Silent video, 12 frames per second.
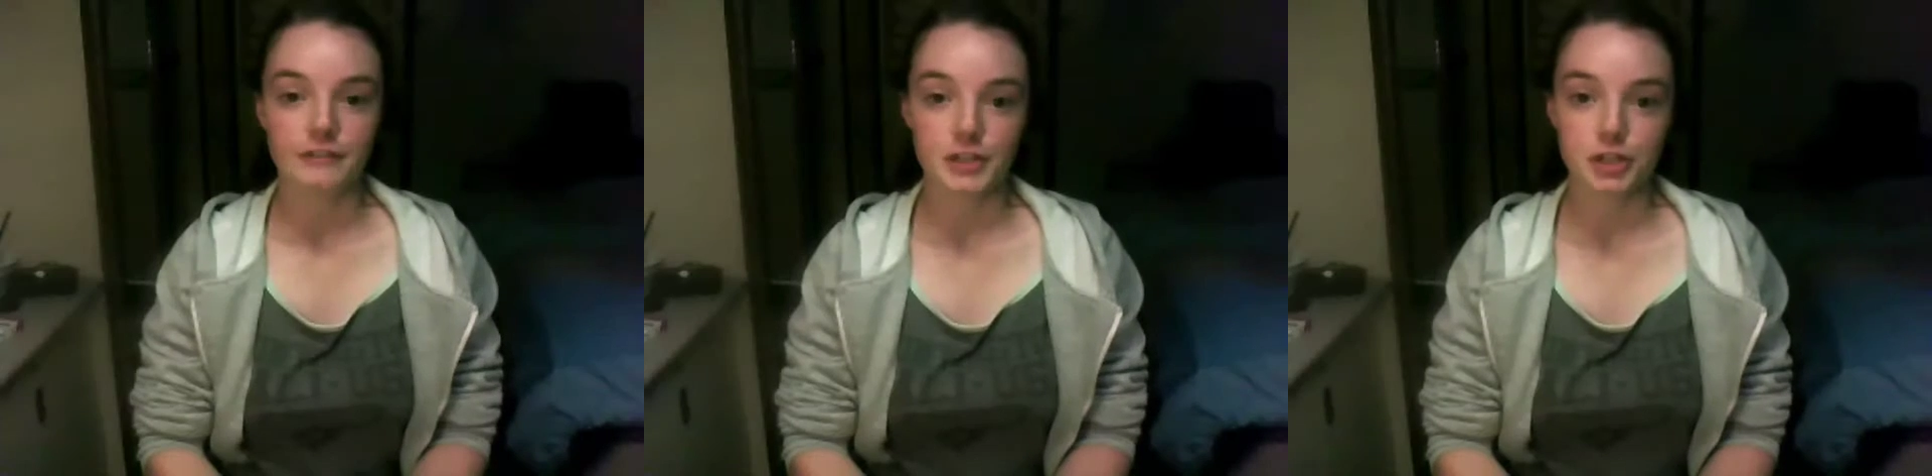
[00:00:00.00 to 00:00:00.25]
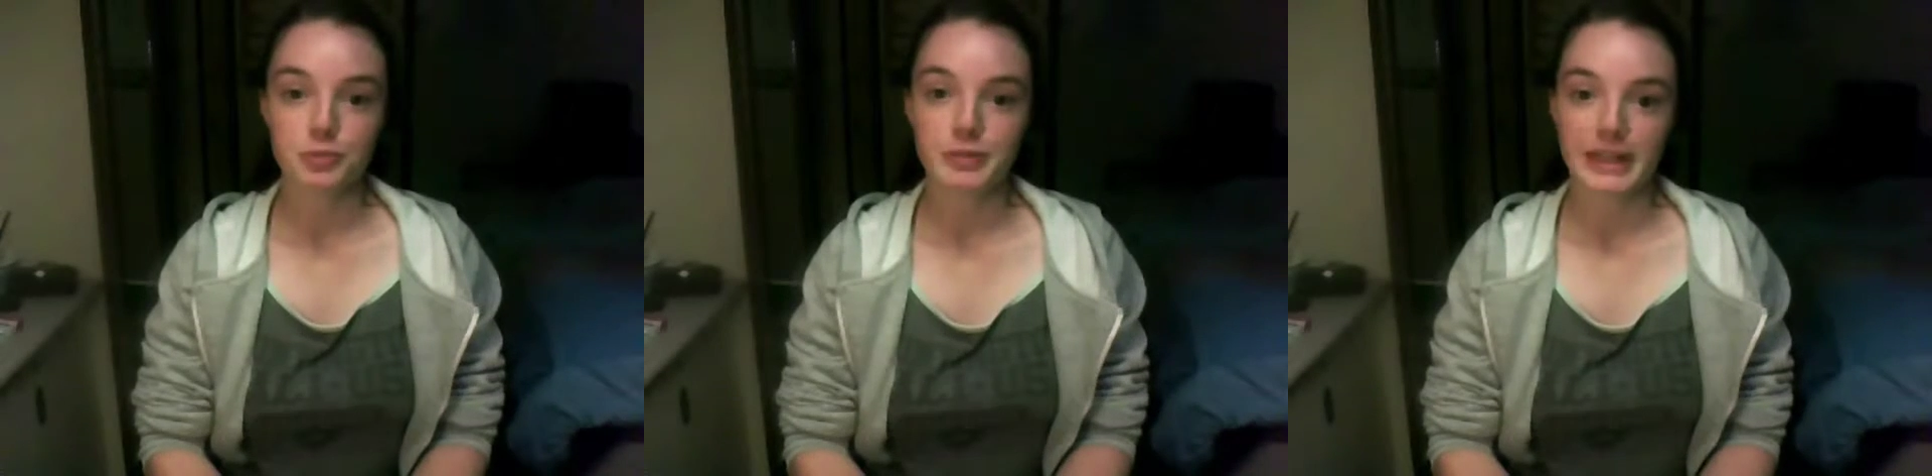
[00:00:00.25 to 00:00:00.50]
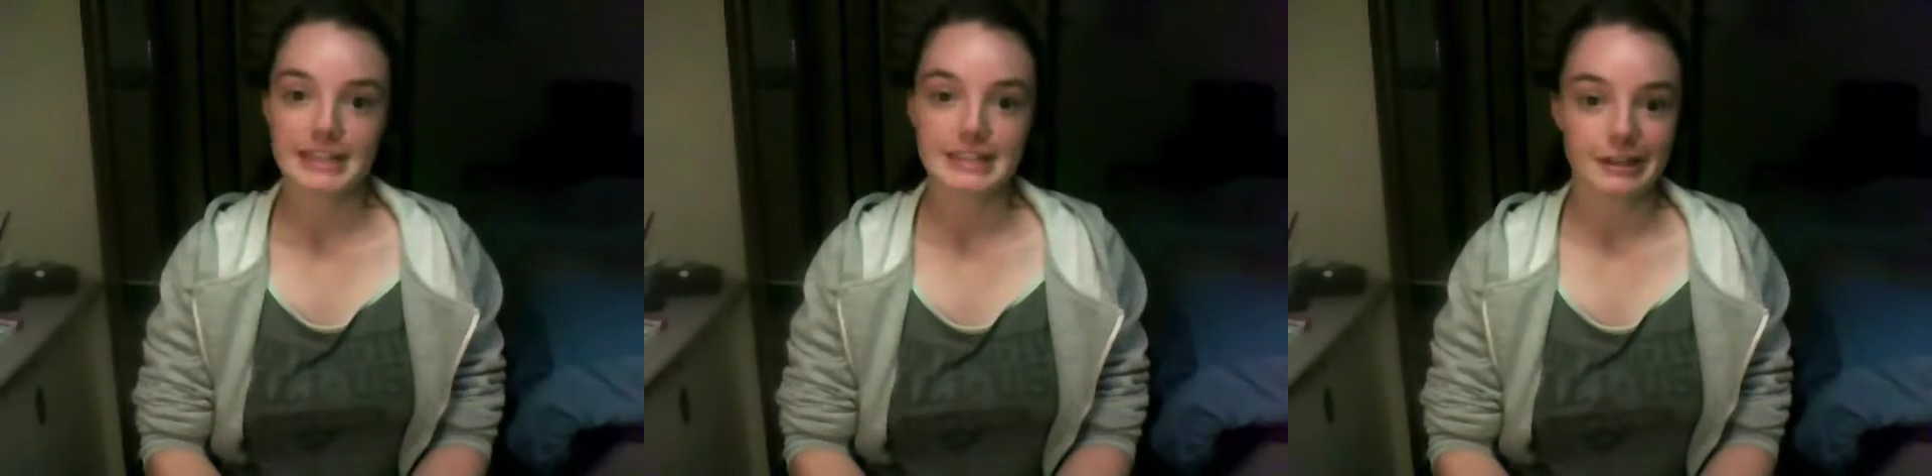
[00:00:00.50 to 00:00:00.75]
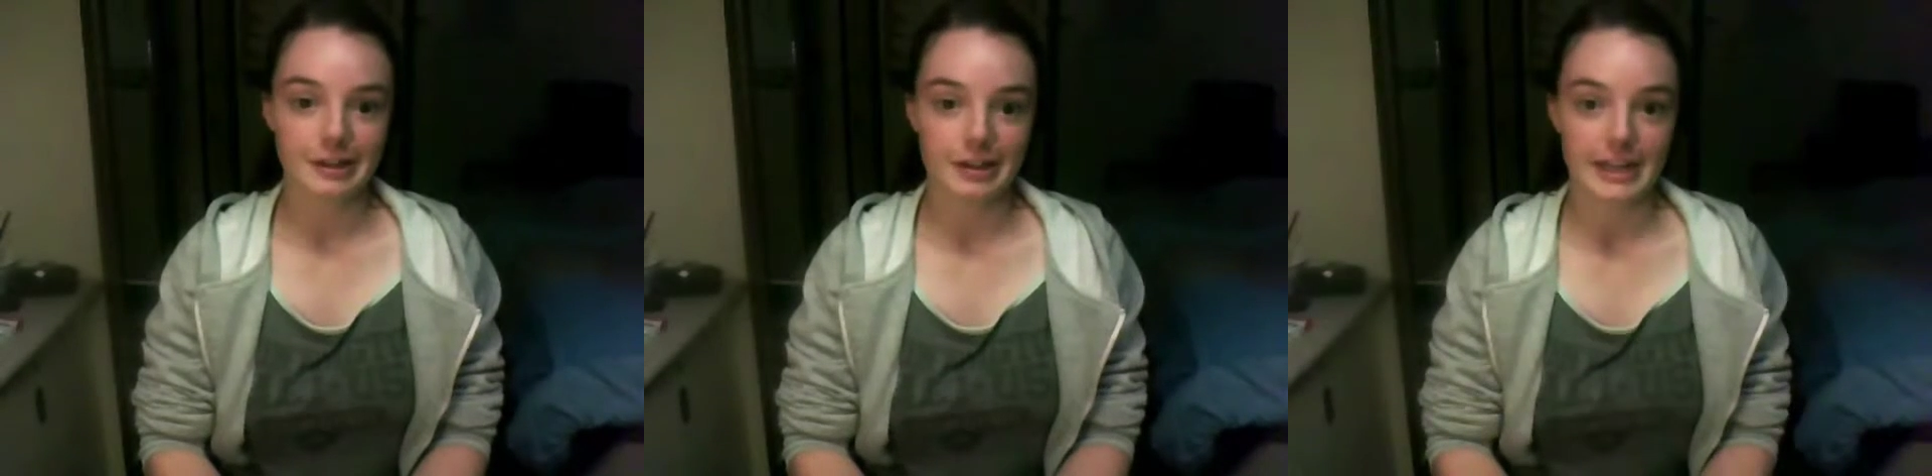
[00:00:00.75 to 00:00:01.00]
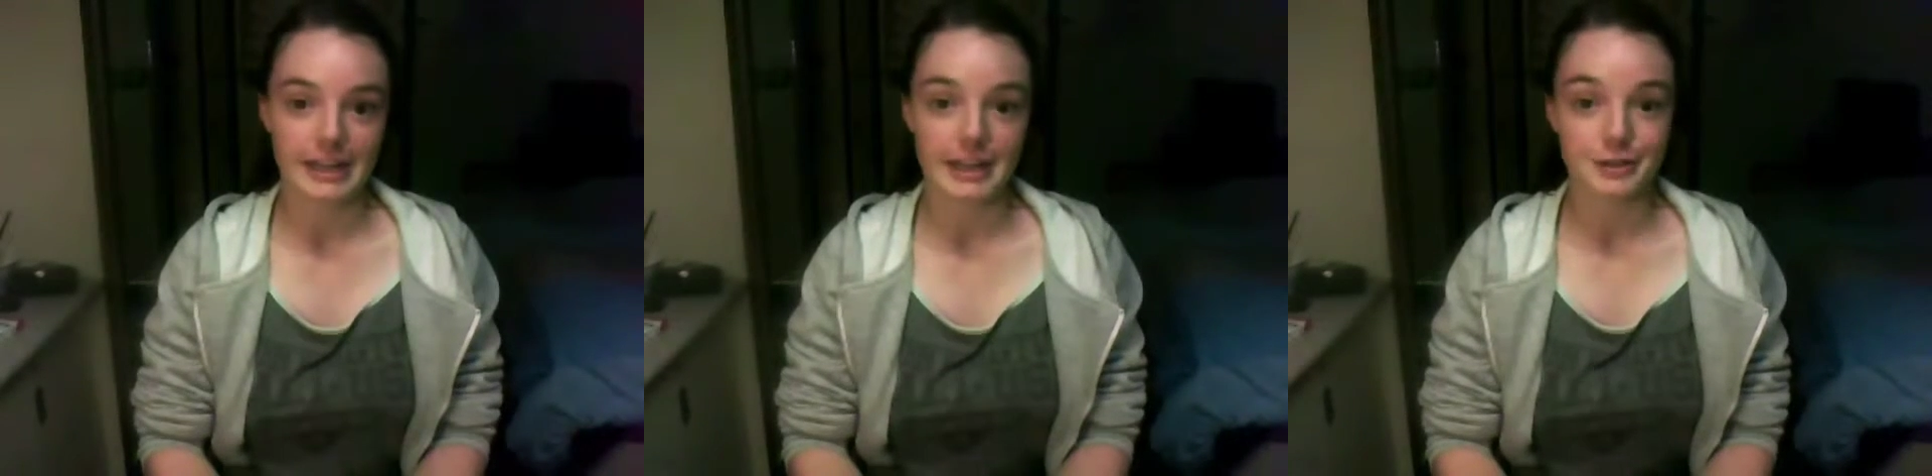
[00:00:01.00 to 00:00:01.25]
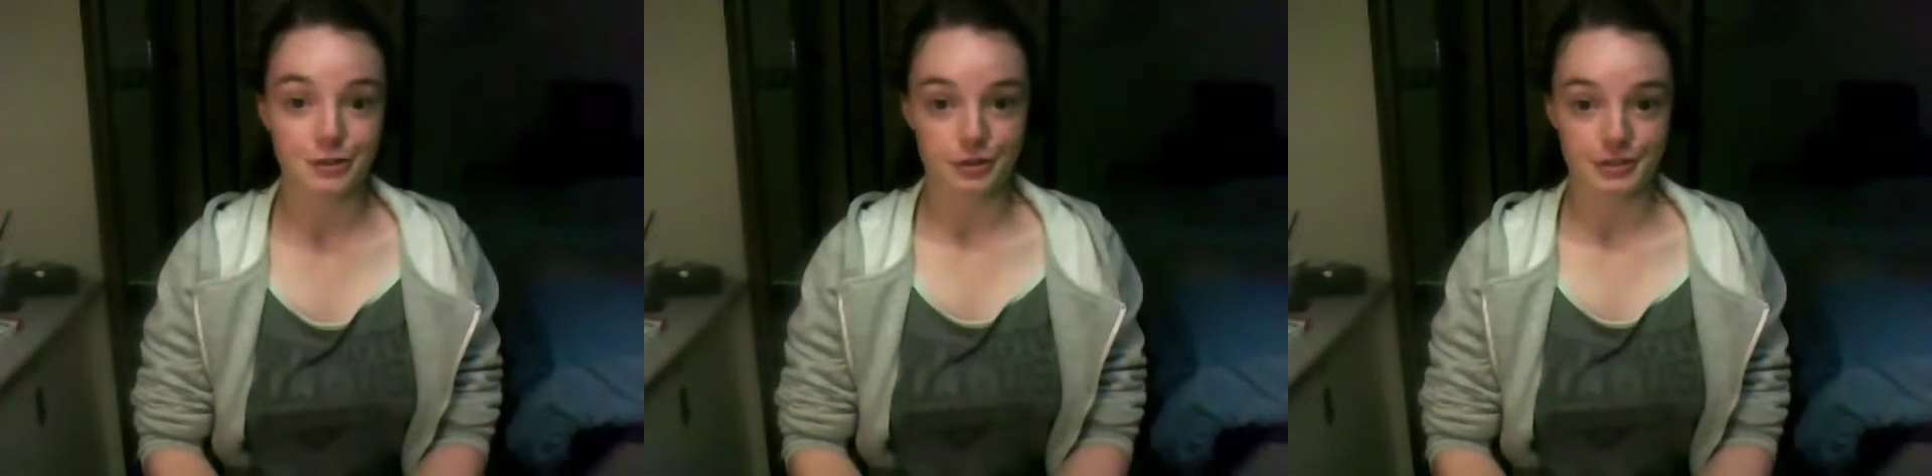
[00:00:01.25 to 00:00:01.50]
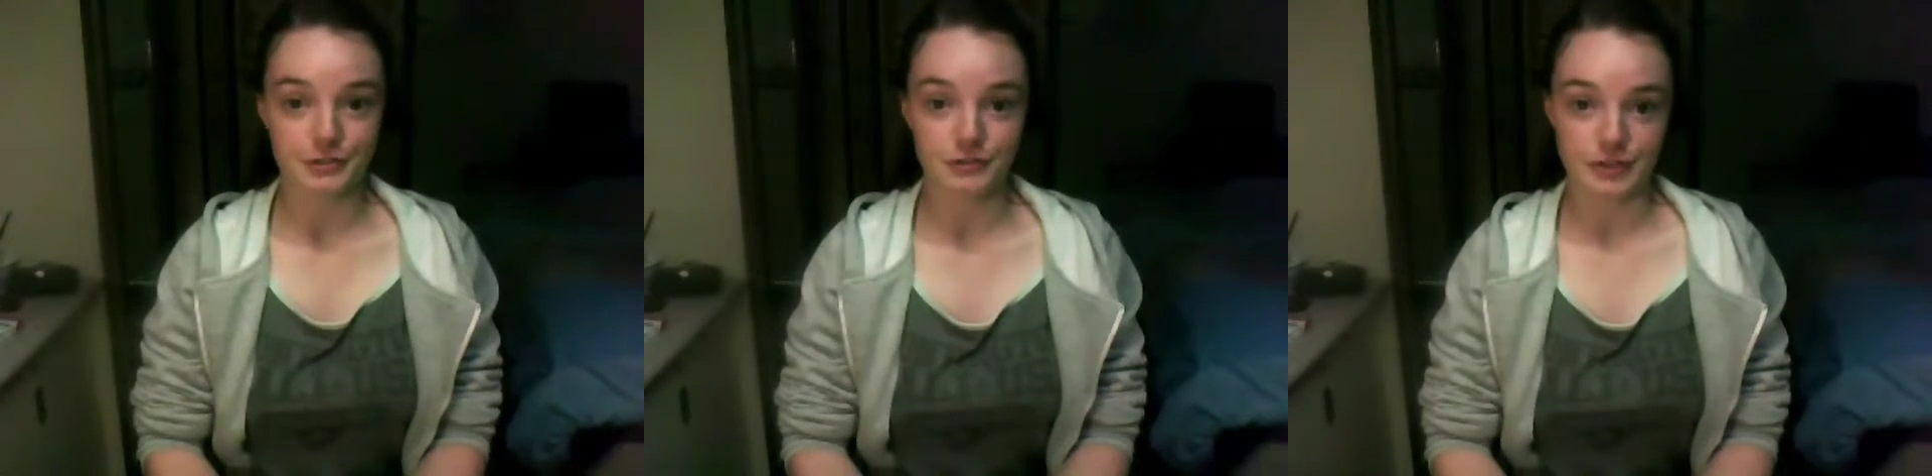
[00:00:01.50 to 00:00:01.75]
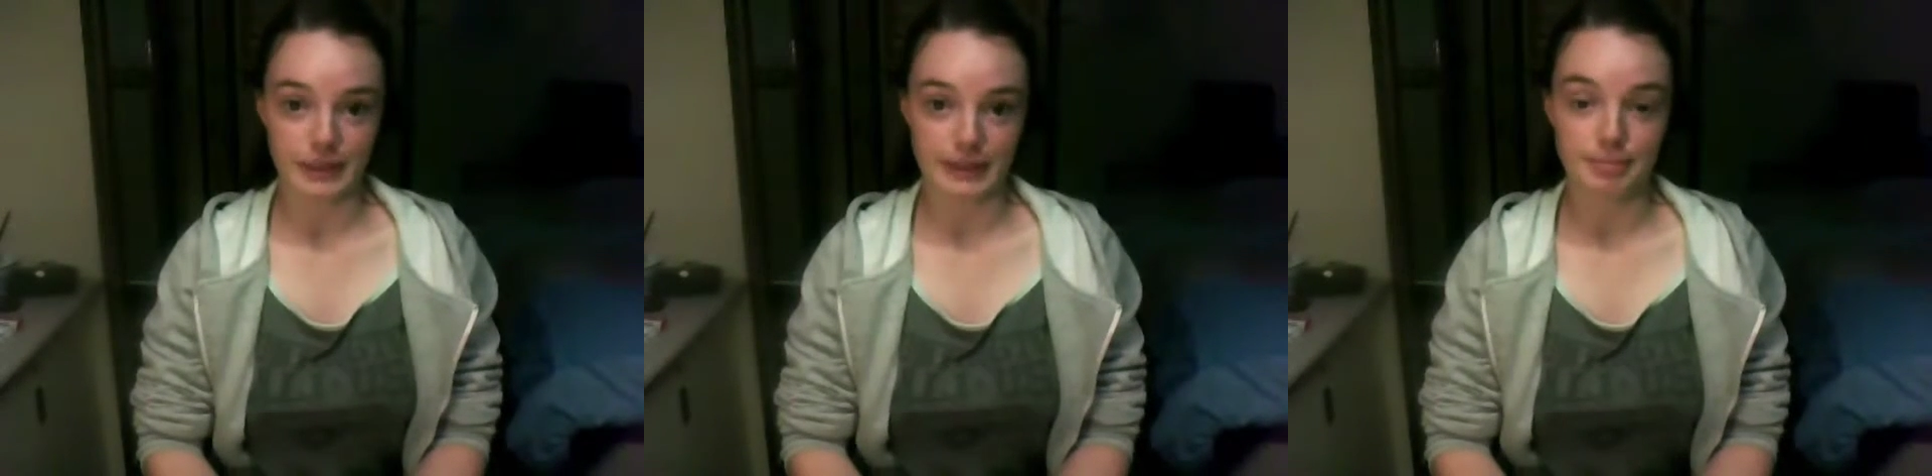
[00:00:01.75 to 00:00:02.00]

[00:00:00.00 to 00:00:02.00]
Visual Place Learning in Drosophila